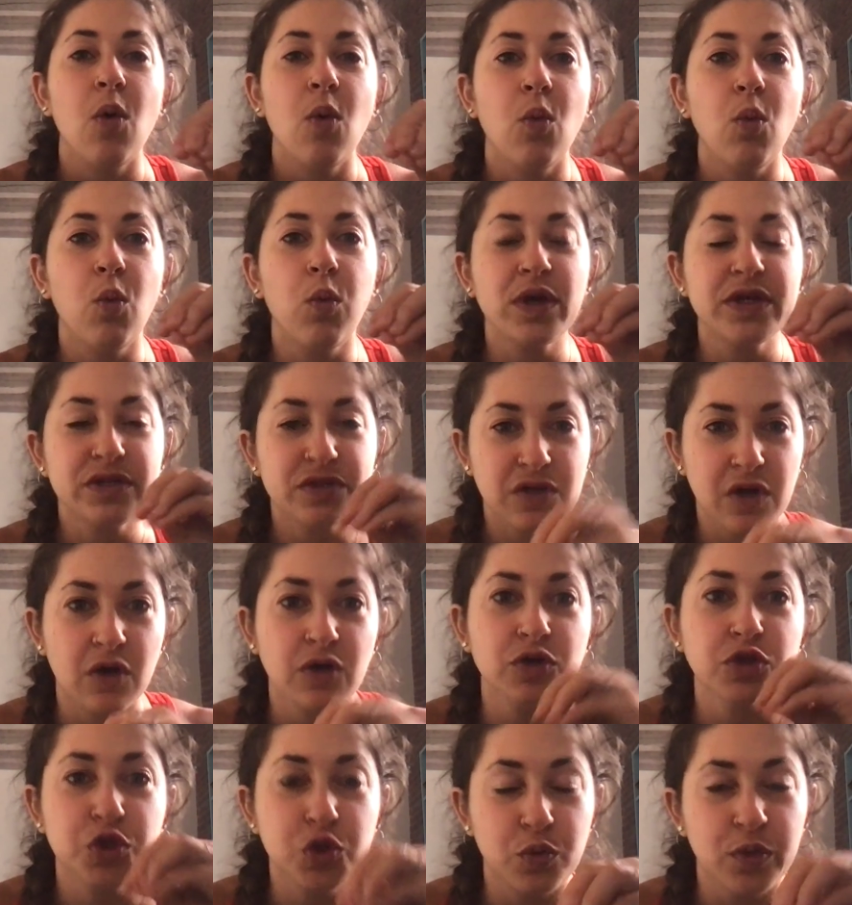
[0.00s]
we
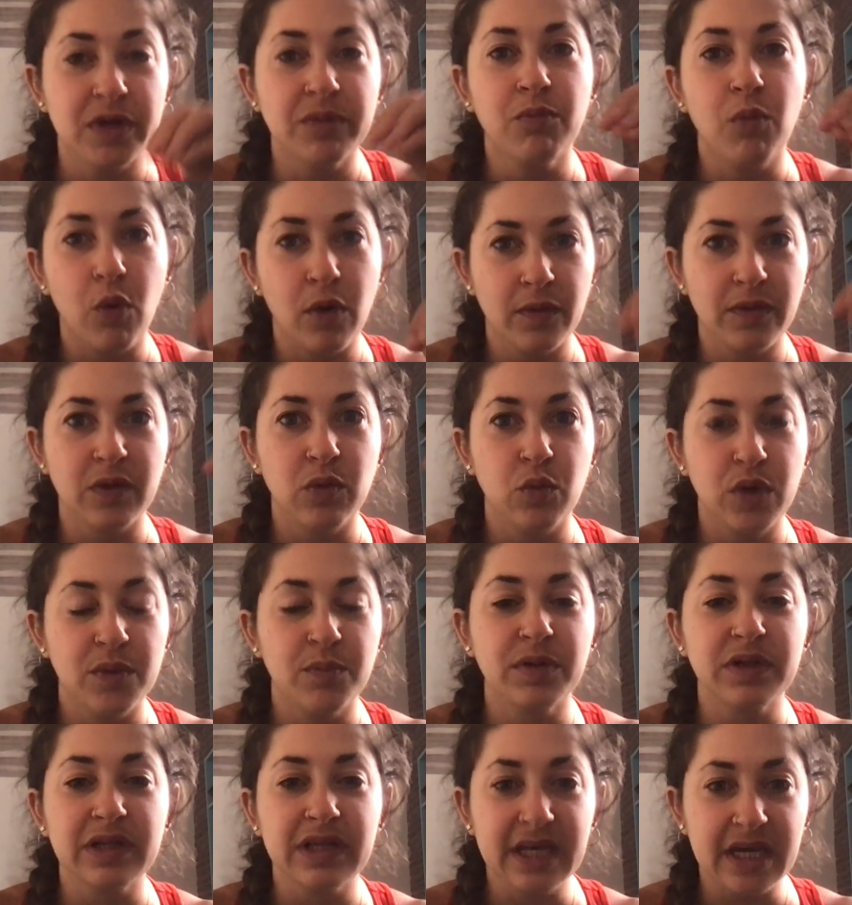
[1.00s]
start doing more than we
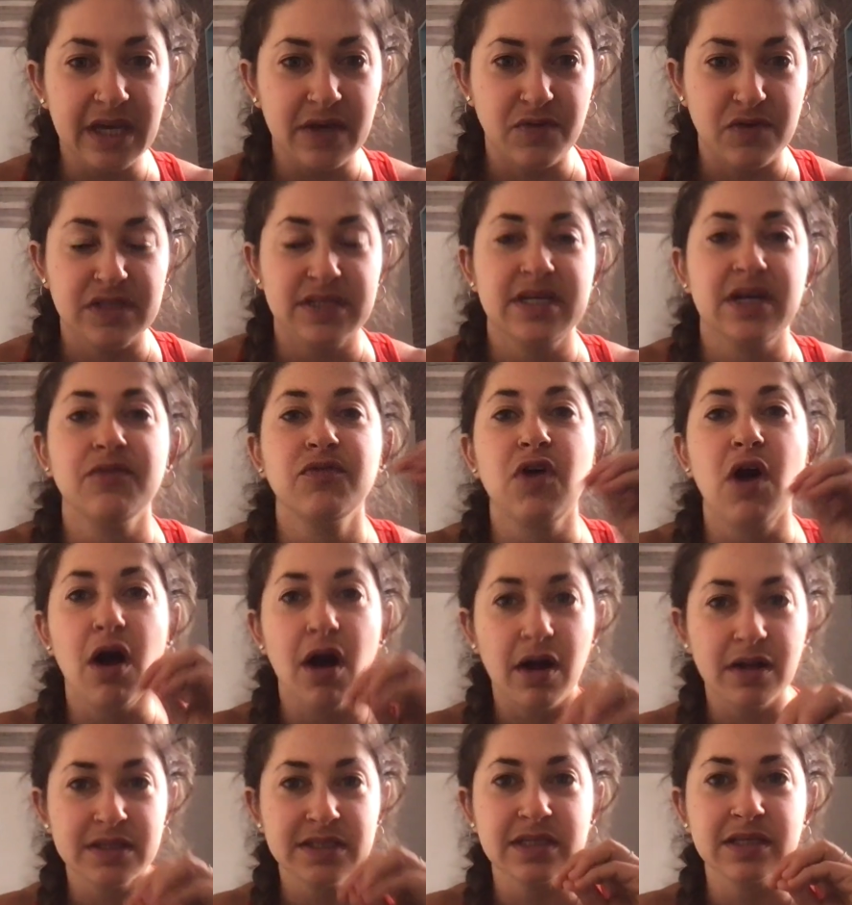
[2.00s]
believe instead of
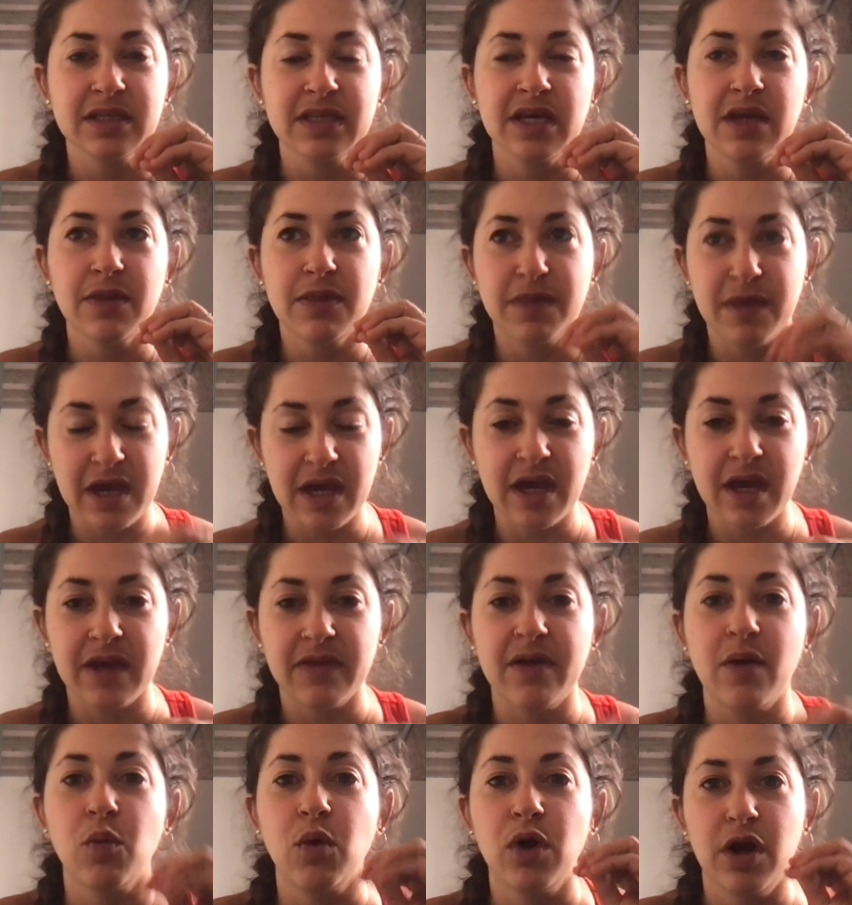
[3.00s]
constantly thinking
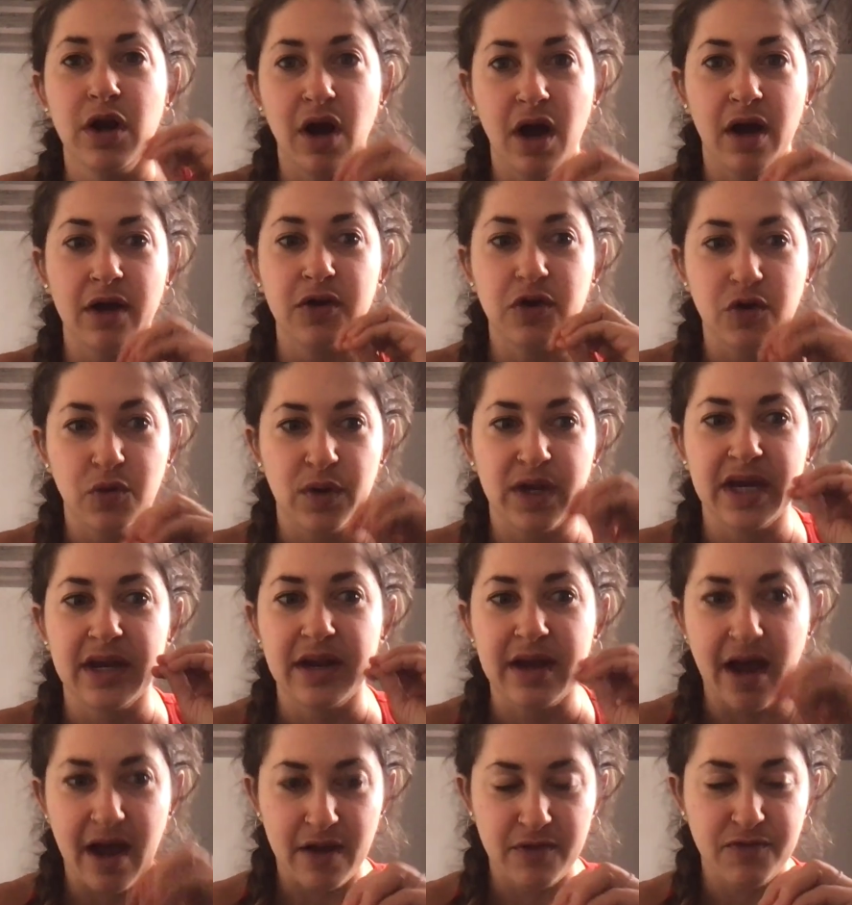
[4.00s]
that we're not doing
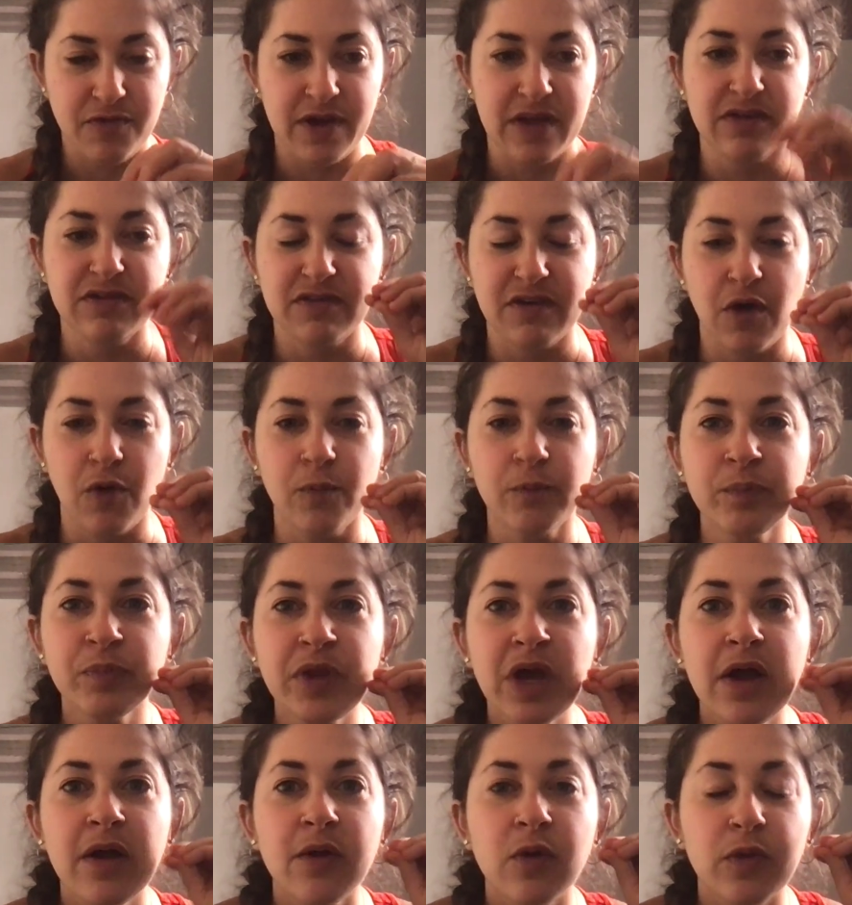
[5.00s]
enough. And so
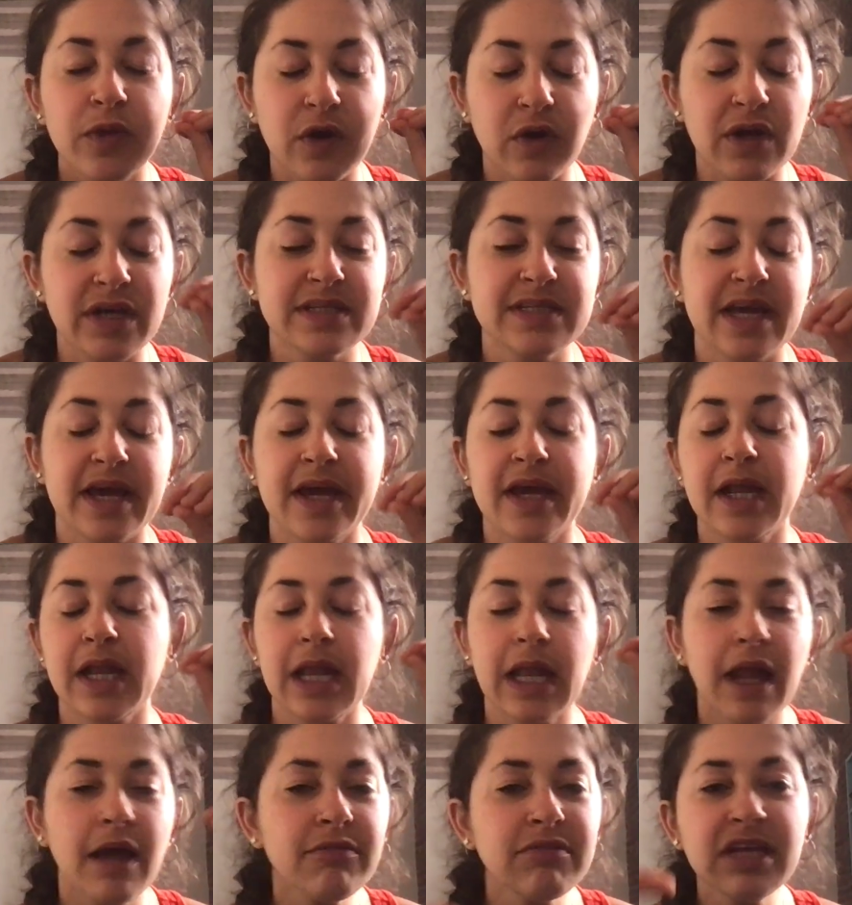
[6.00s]
there is a
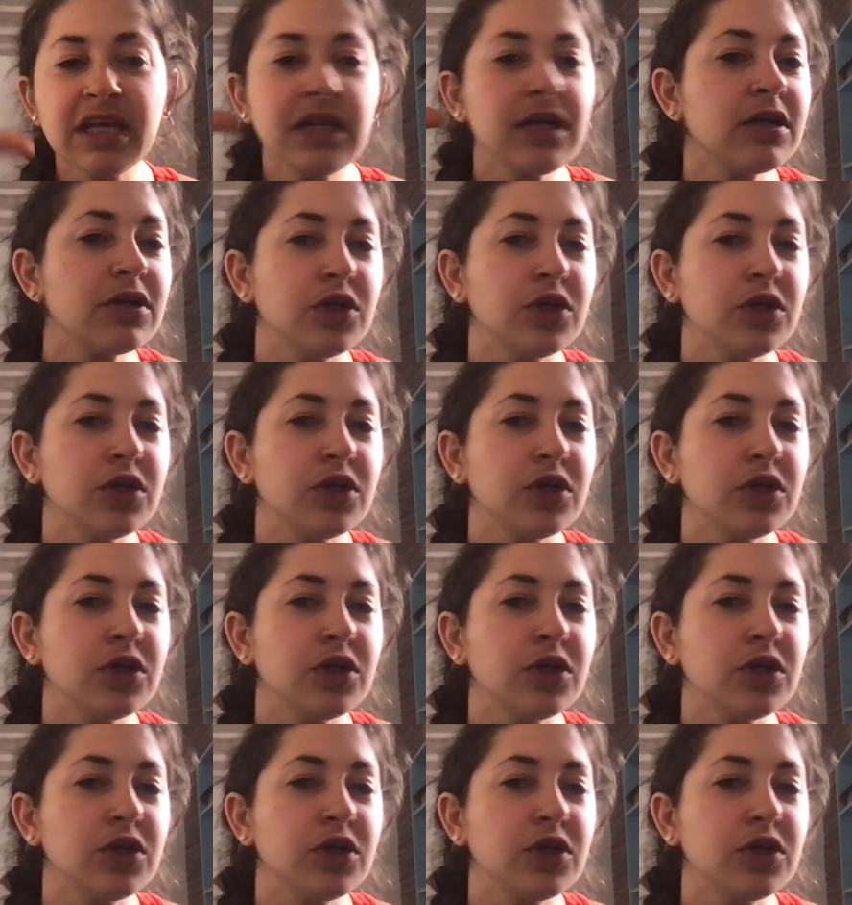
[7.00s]
lovely little